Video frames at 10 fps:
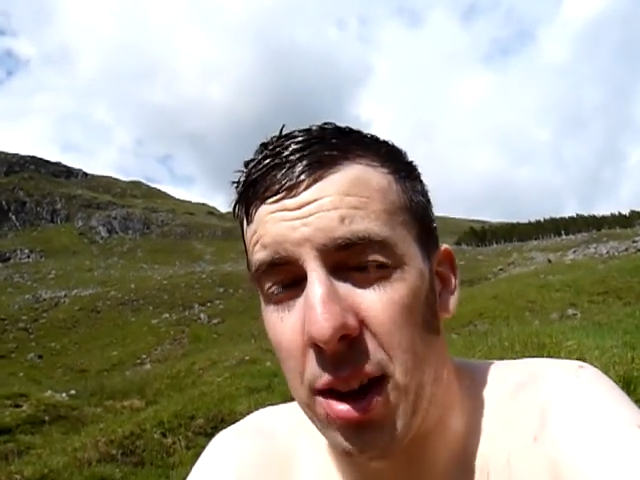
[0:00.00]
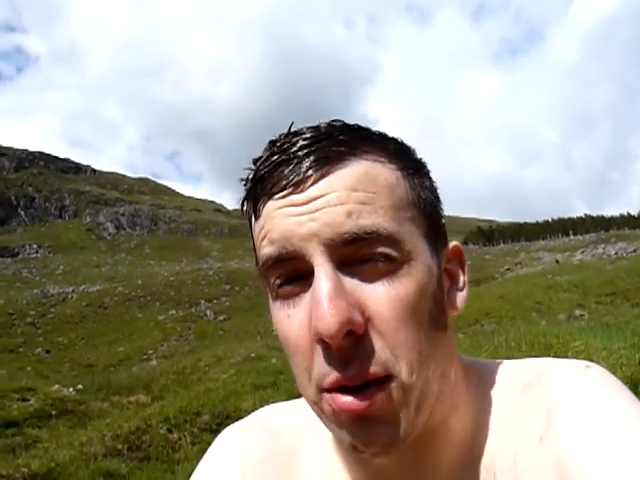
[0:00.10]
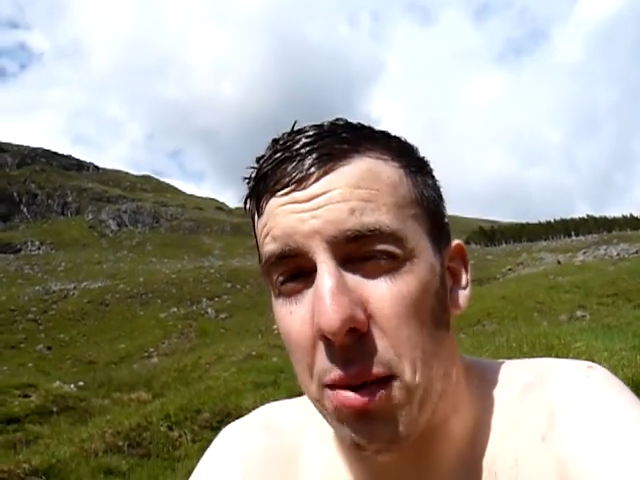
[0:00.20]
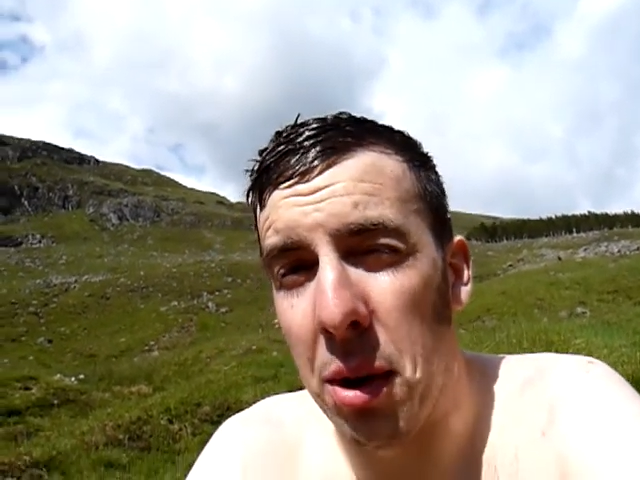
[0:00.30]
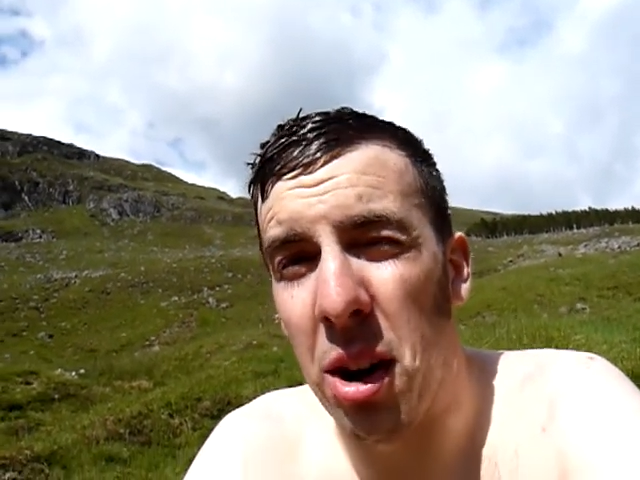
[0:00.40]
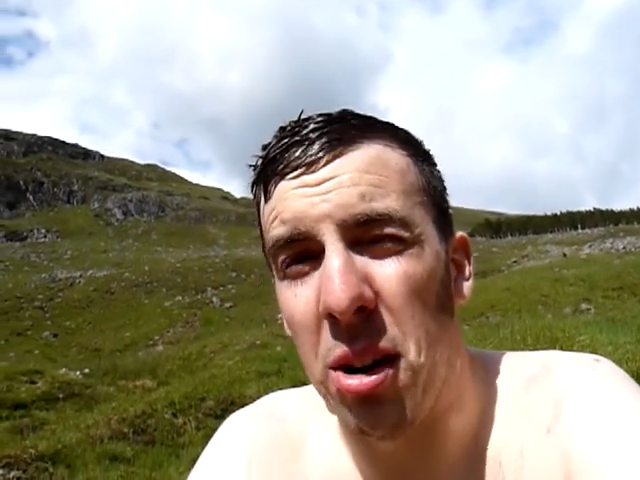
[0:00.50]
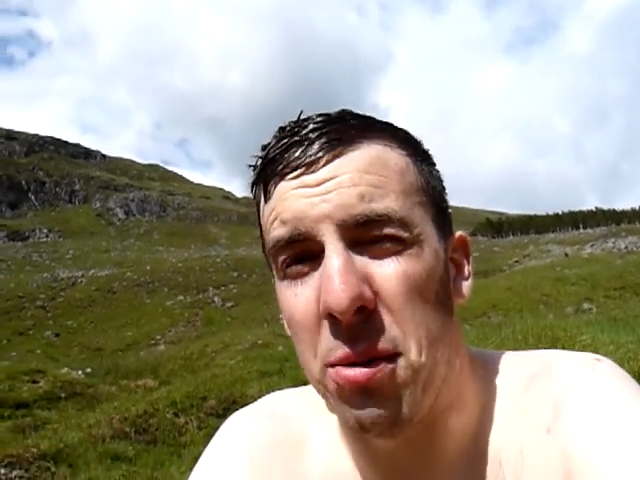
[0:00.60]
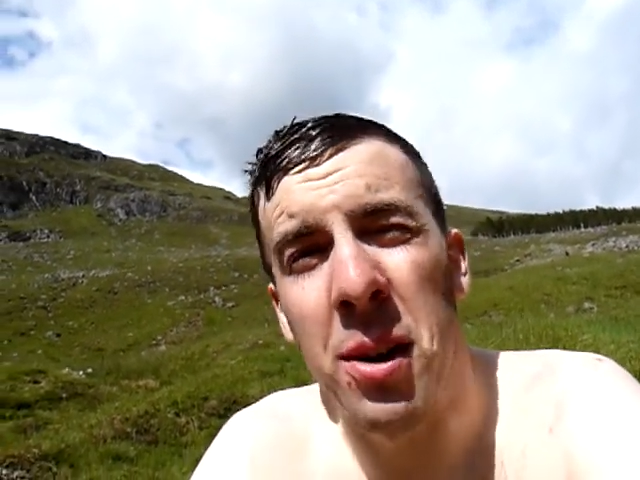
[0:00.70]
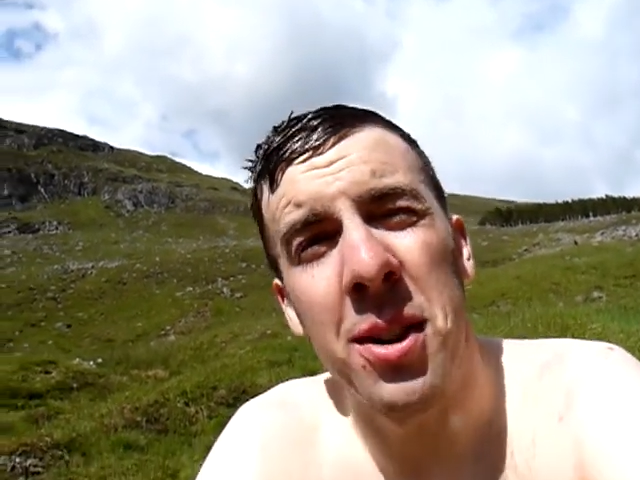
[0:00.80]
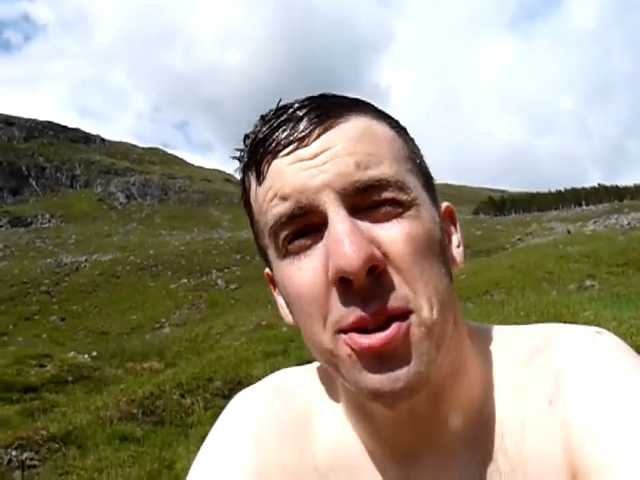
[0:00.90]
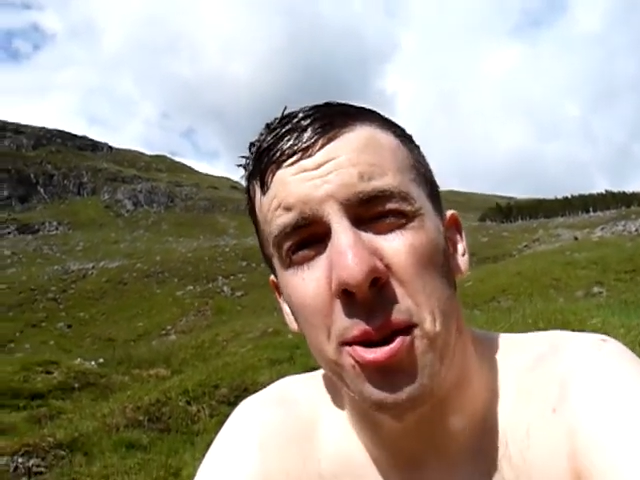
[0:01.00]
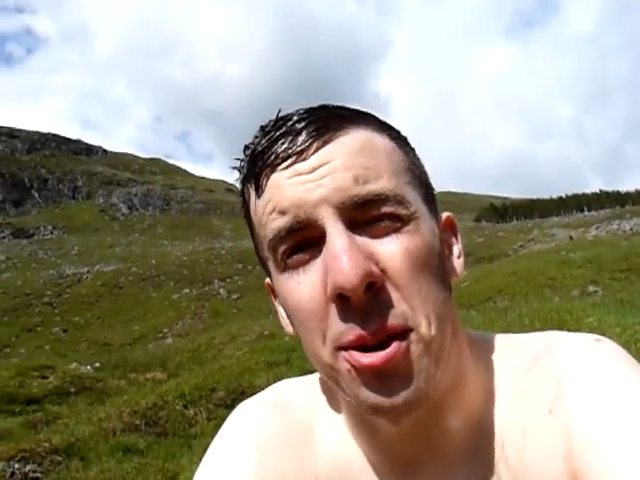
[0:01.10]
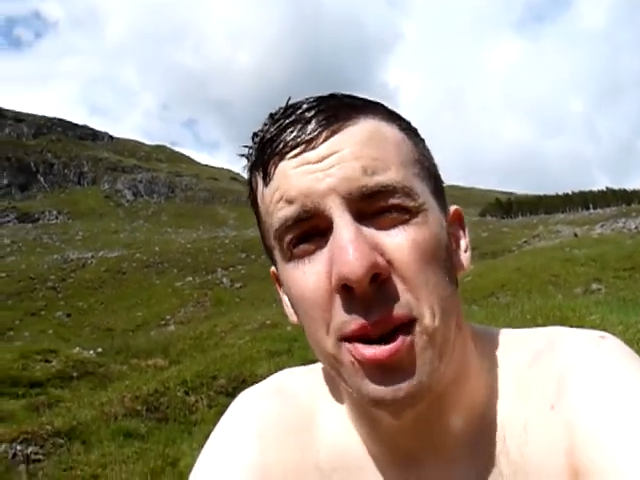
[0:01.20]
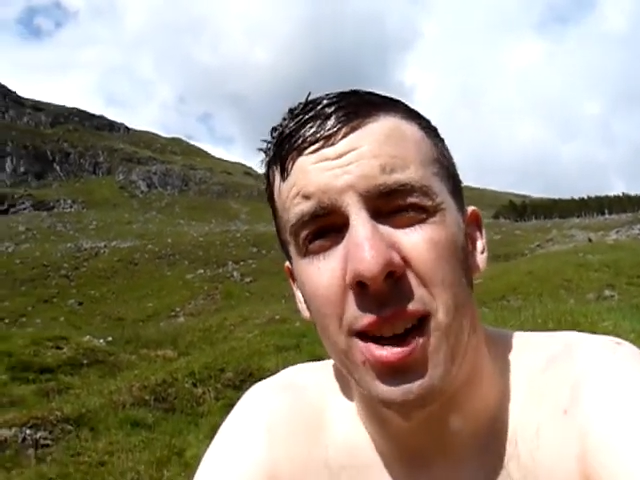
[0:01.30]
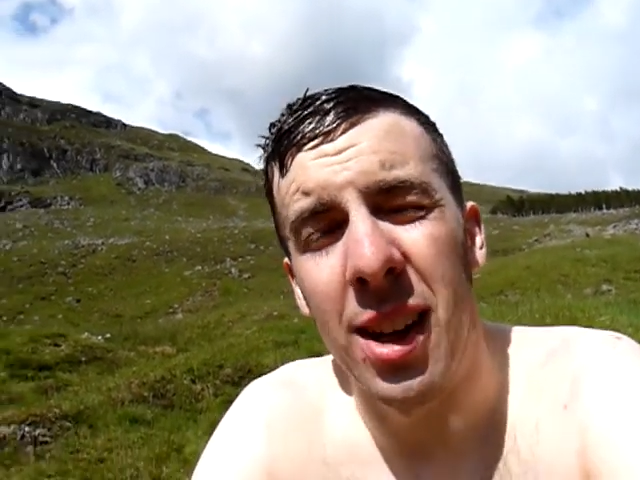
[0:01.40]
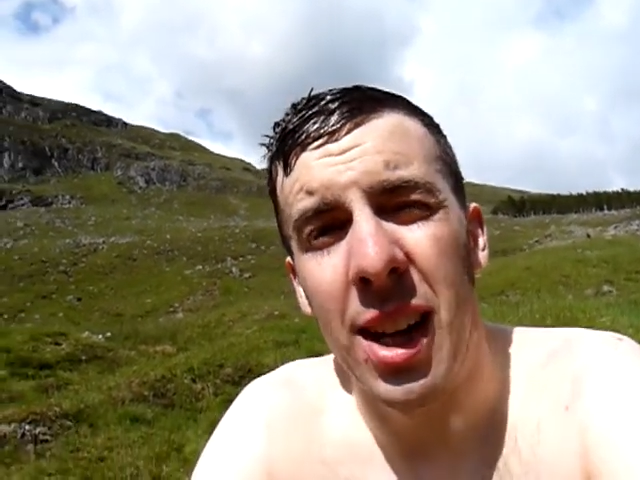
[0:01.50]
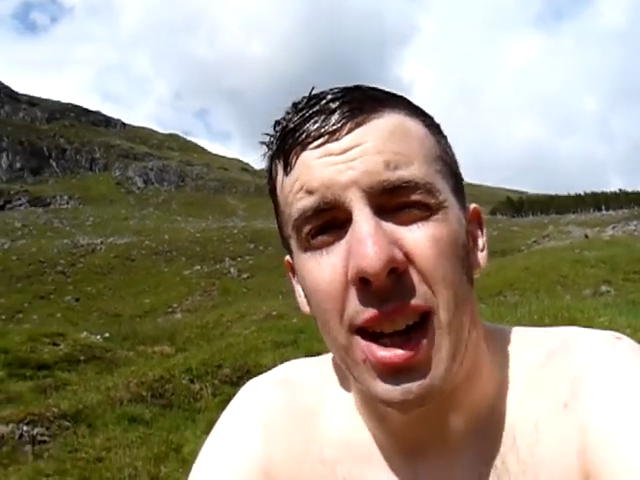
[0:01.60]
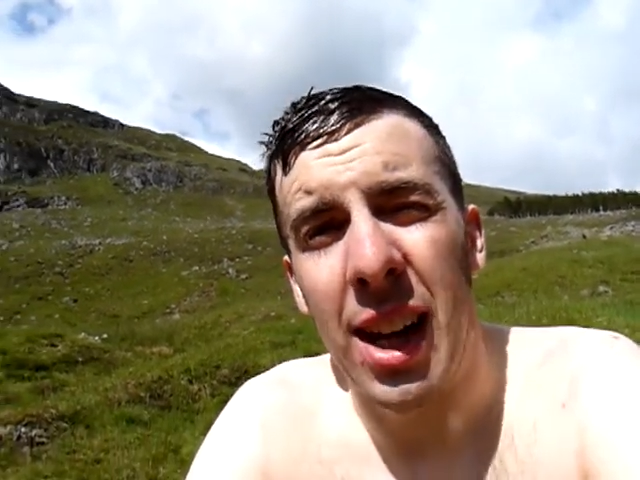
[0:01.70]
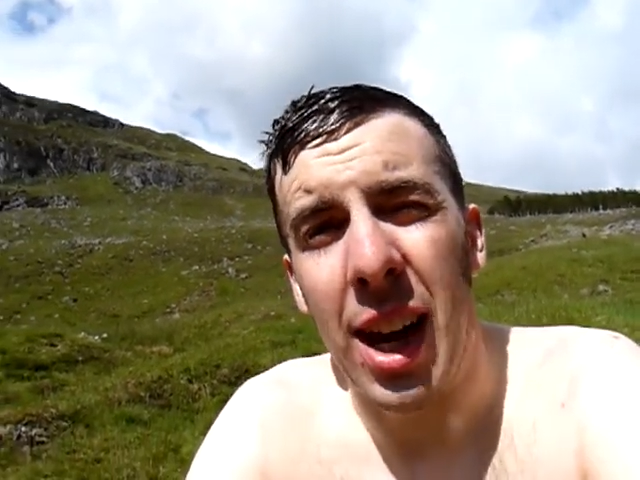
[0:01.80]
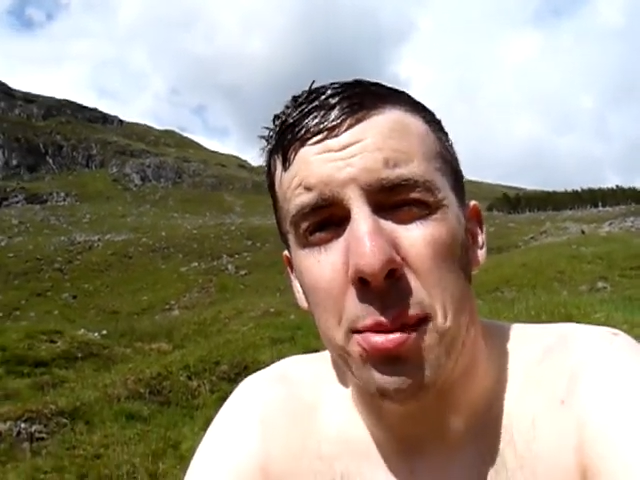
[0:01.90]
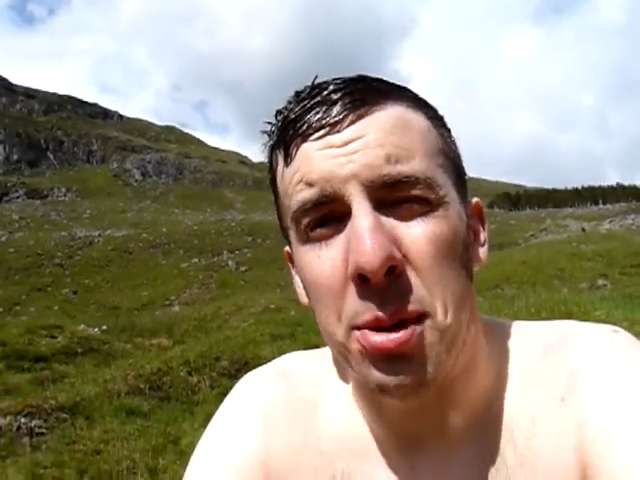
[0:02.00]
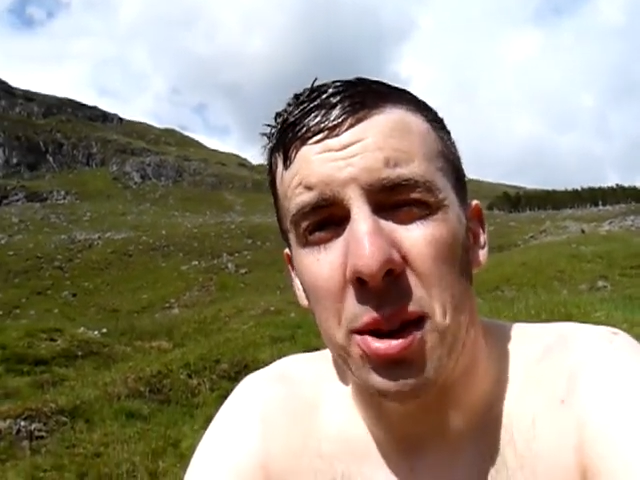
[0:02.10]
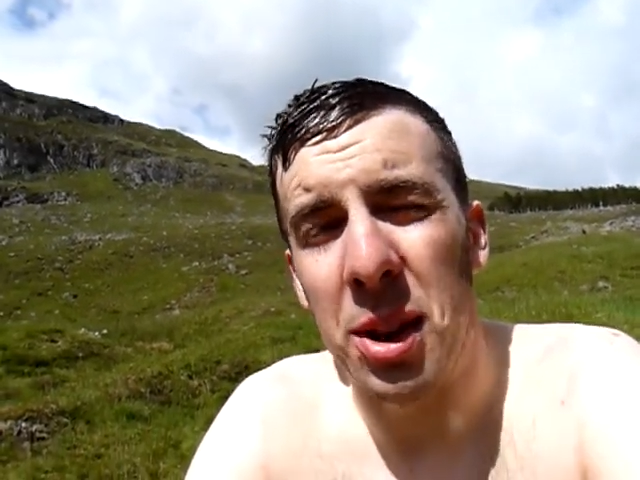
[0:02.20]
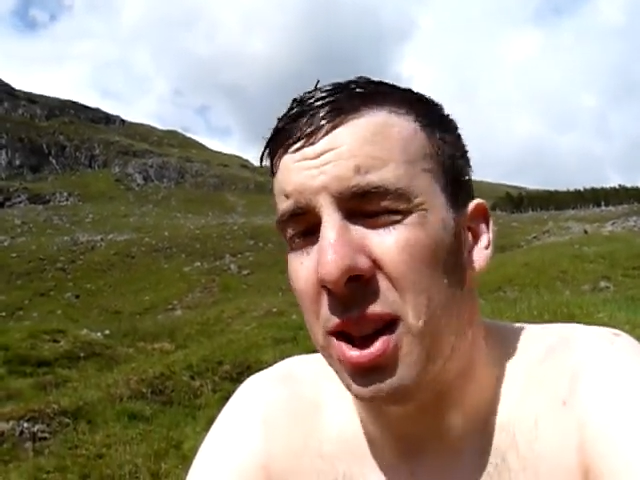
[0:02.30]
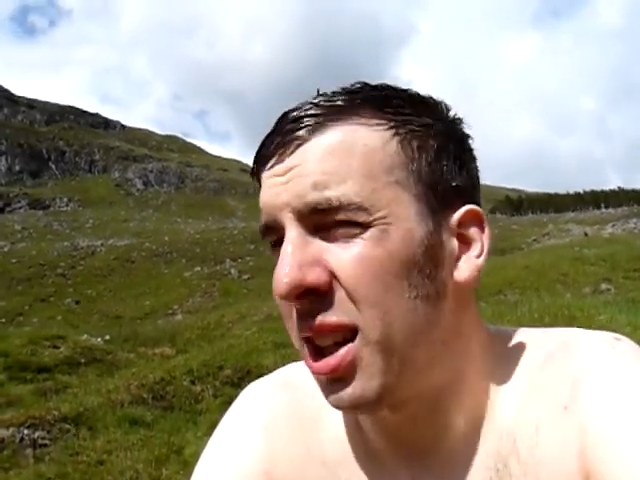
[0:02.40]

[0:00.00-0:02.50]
the rain went off, so absolutely